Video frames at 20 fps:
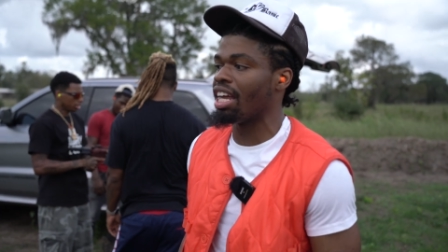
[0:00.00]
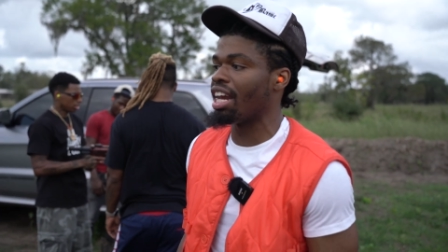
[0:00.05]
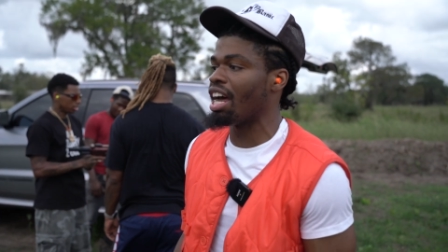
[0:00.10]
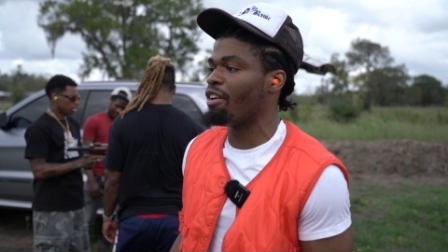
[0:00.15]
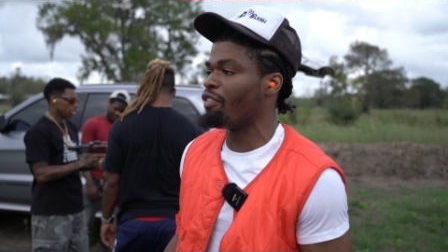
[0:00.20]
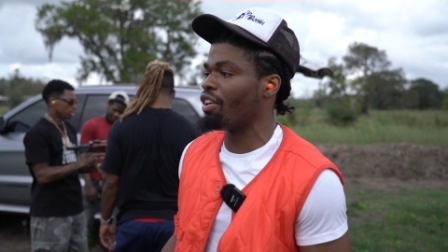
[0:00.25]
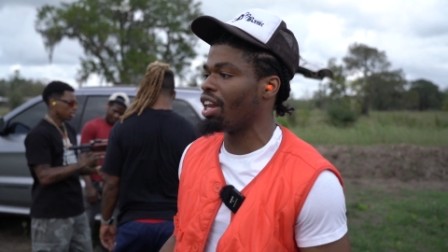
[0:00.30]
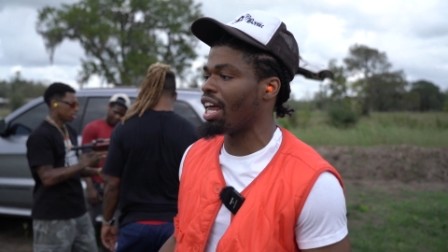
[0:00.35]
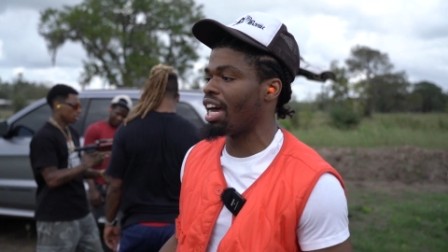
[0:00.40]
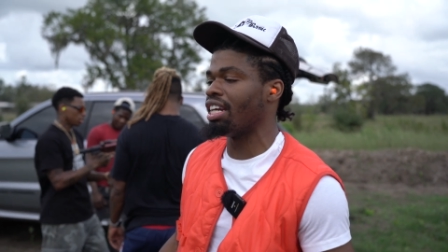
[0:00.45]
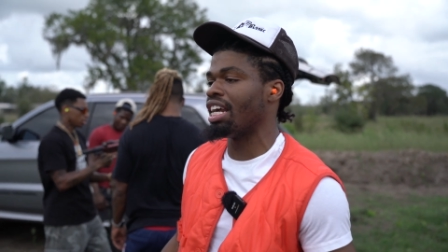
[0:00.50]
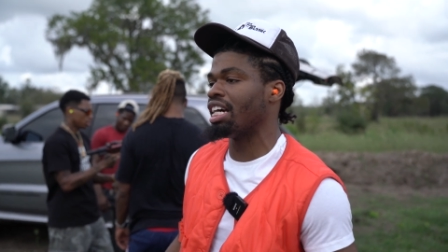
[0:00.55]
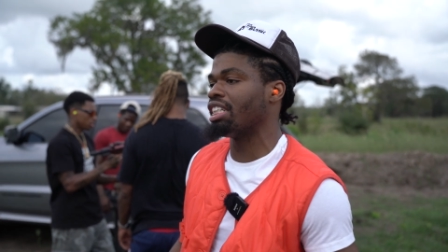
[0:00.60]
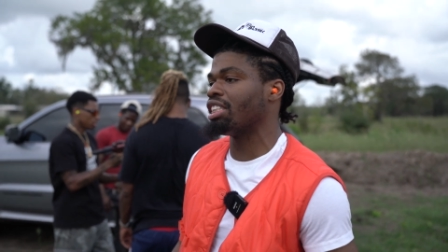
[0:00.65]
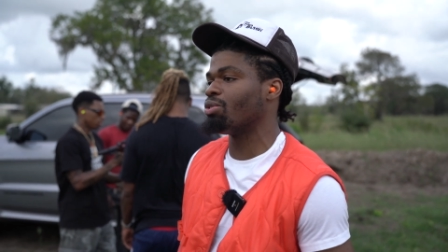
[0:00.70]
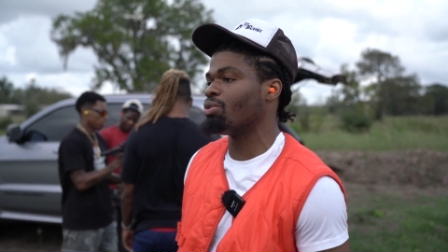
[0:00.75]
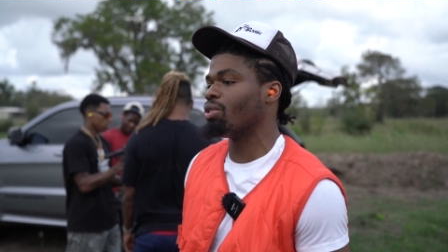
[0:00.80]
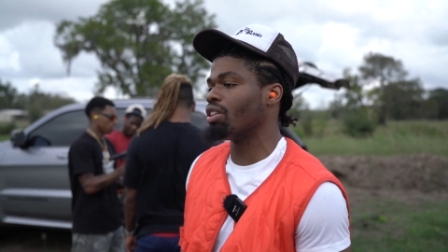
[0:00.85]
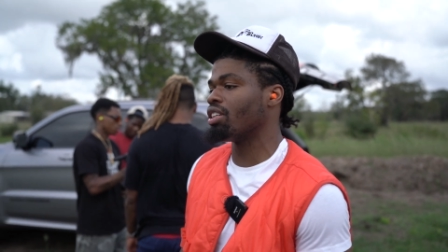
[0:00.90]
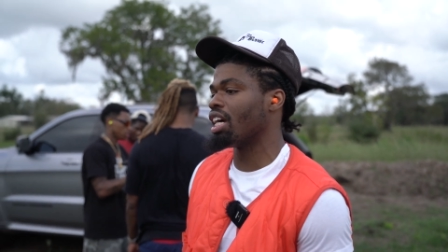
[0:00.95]
And I feel like that's
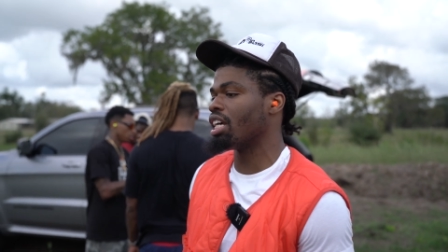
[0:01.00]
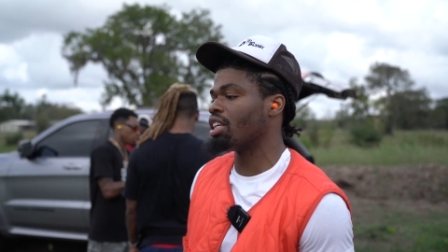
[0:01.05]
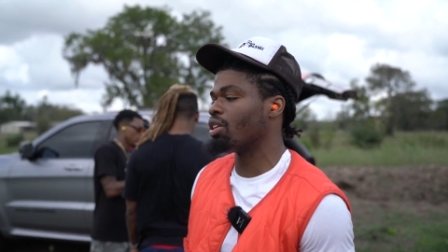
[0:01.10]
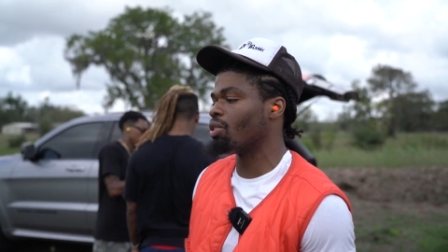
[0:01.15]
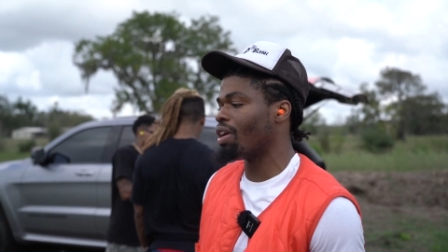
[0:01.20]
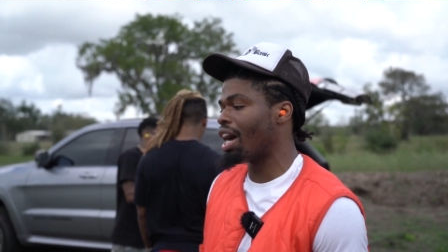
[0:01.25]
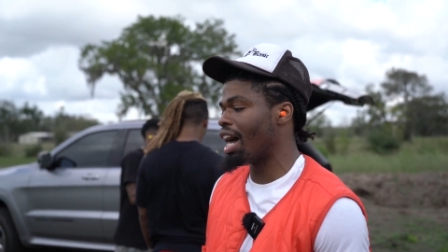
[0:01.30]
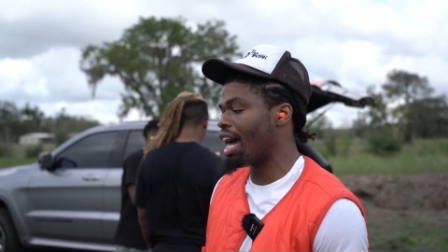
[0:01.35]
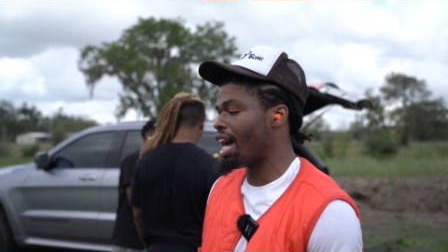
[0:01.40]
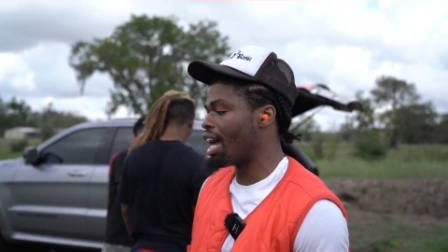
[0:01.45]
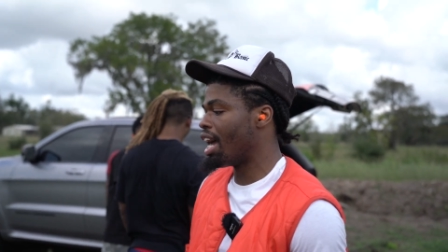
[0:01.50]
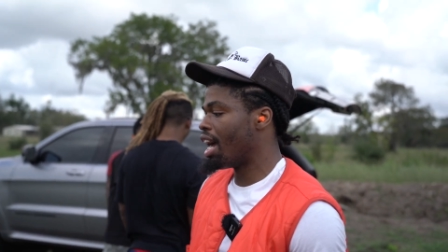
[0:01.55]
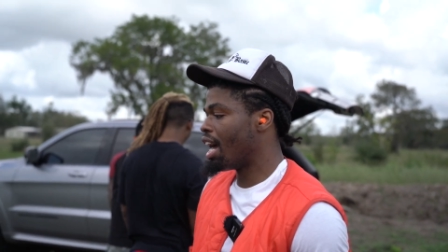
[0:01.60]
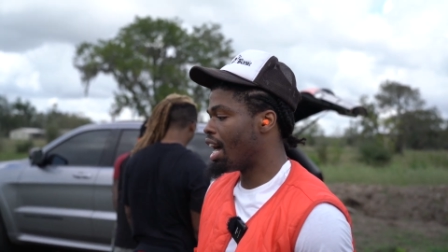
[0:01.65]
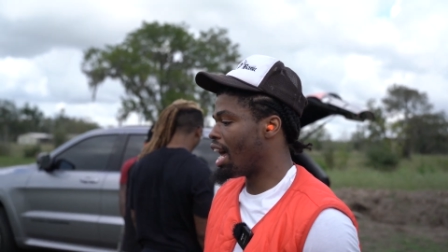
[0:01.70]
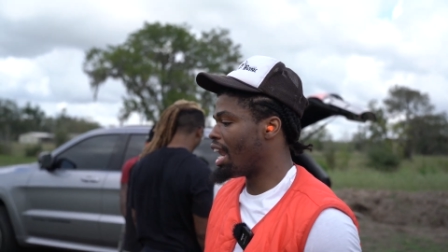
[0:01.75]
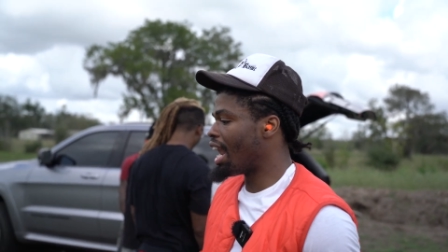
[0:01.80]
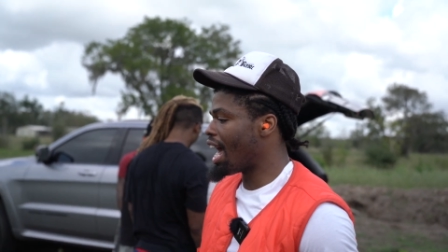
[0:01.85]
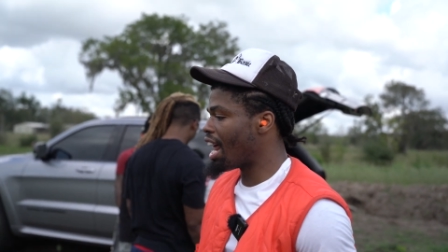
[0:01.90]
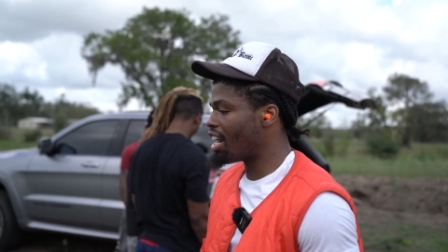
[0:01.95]
a, that's a why
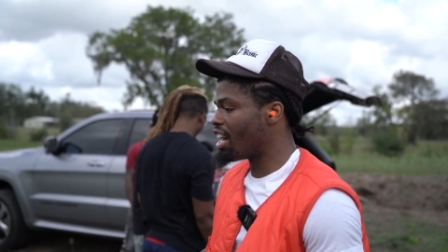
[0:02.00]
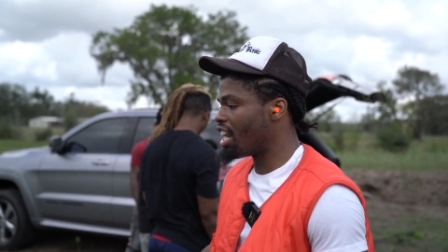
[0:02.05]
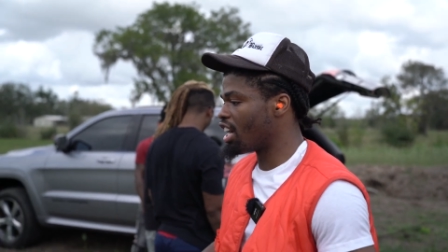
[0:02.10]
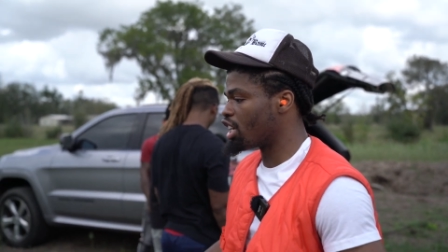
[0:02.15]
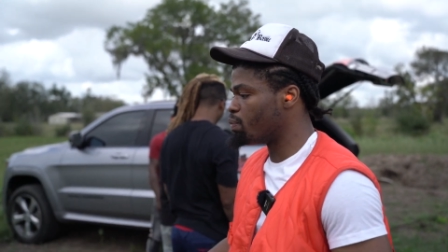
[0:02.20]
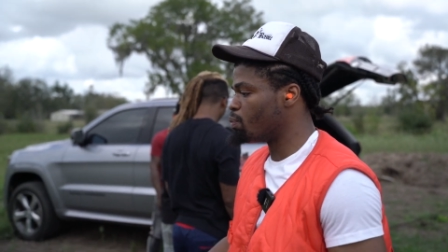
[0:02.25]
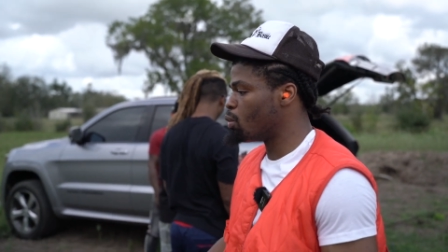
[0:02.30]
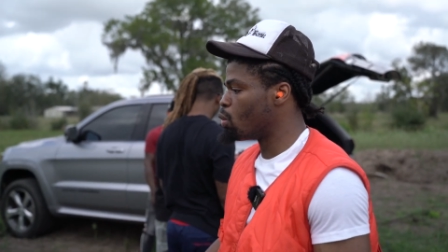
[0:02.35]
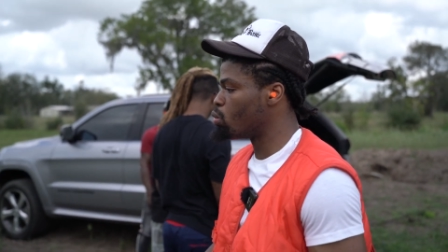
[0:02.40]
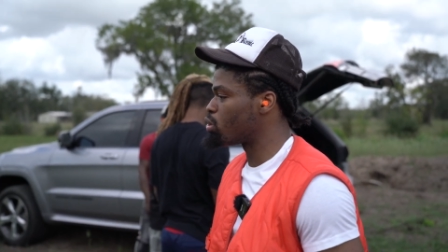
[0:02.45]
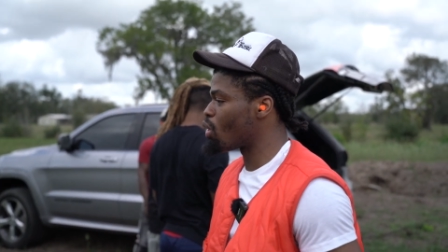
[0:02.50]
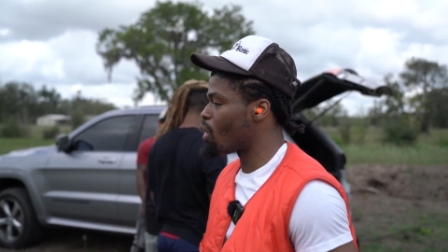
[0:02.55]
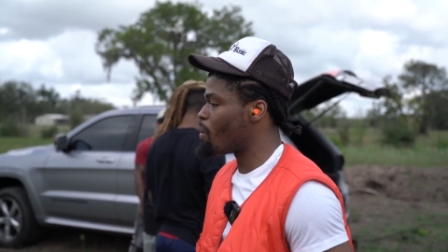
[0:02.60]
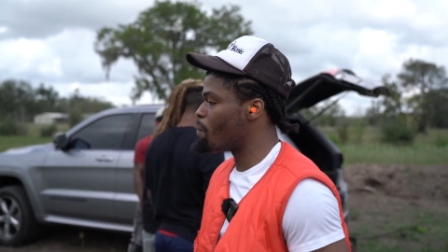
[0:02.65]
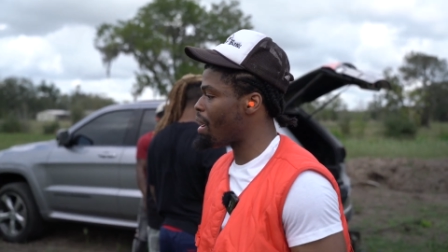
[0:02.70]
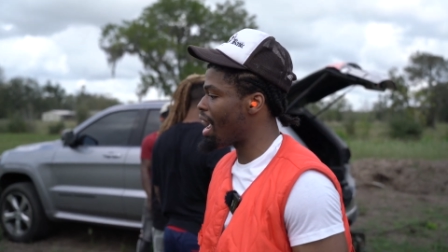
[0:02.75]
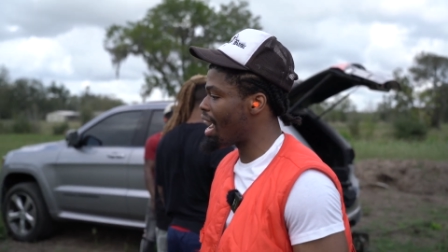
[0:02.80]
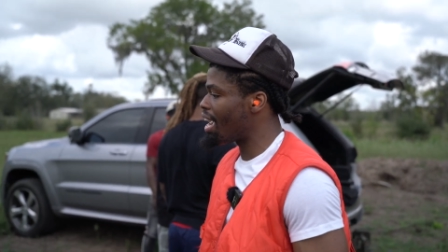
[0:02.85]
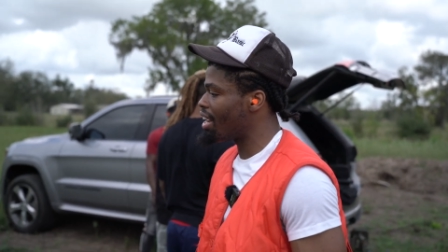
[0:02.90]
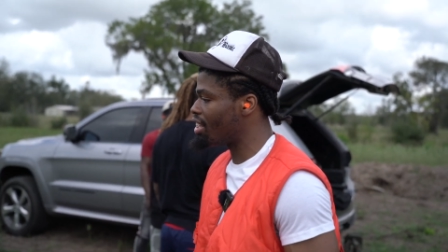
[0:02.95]
a lot of niggas move so
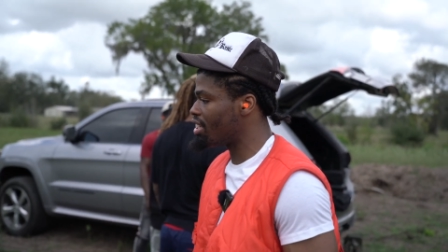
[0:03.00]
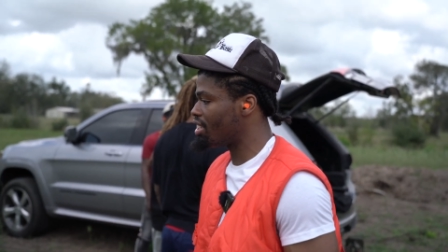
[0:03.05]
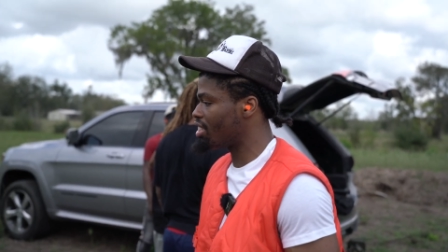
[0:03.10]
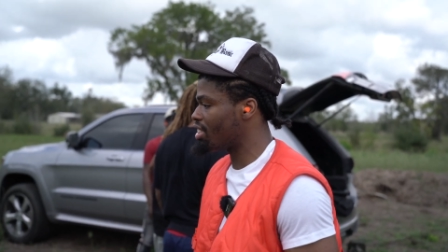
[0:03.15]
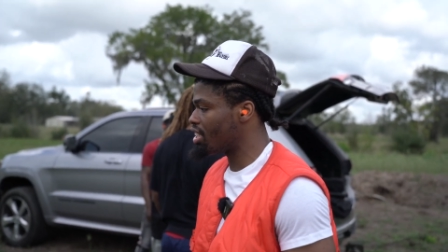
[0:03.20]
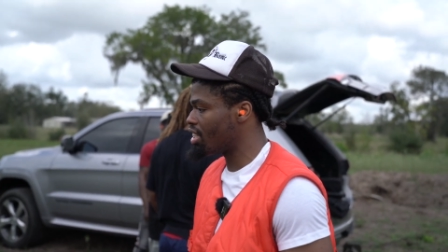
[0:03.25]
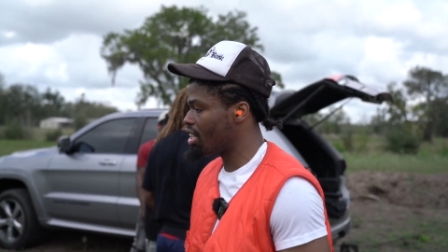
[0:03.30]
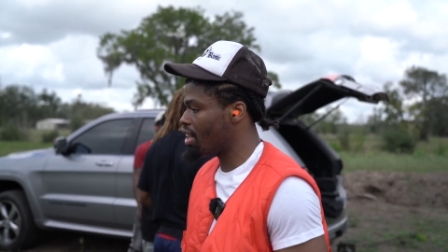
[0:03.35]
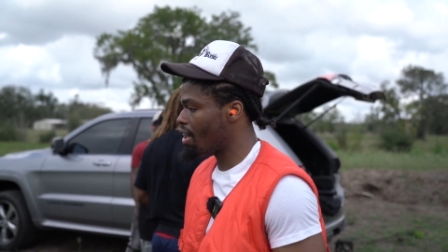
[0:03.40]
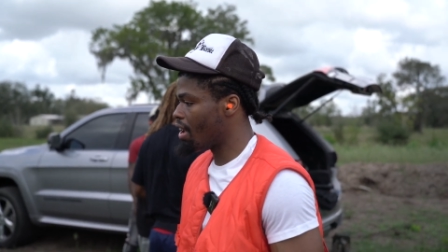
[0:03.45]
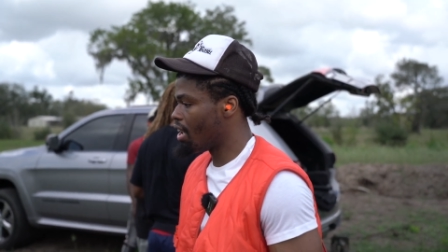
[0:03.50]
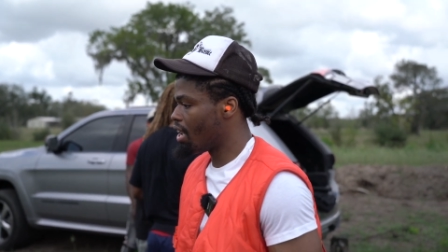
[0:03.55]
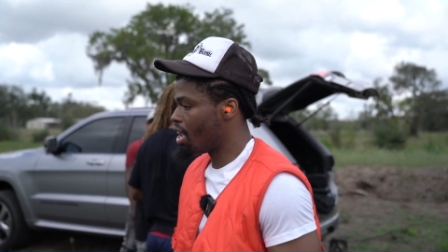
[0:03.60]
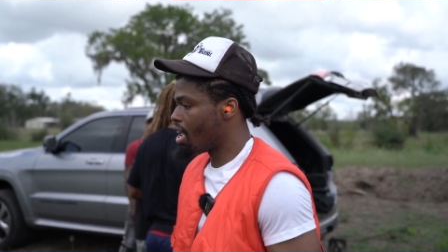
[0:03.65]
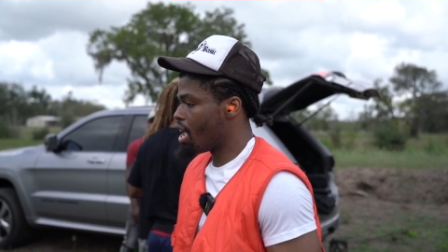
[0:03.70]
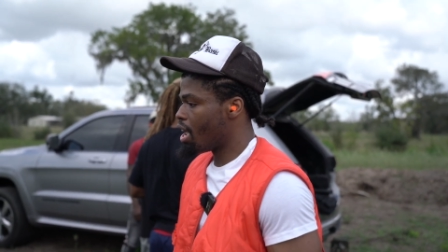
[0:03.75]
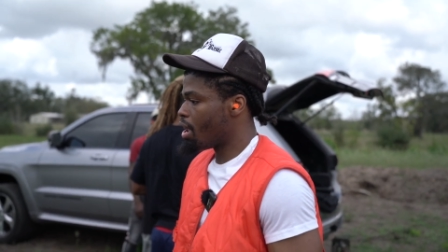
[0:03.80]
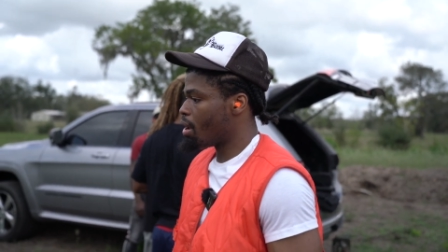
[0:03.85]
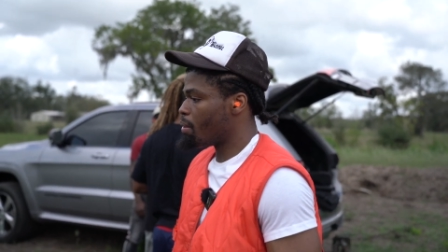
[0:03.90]
mindlessly. Yeah.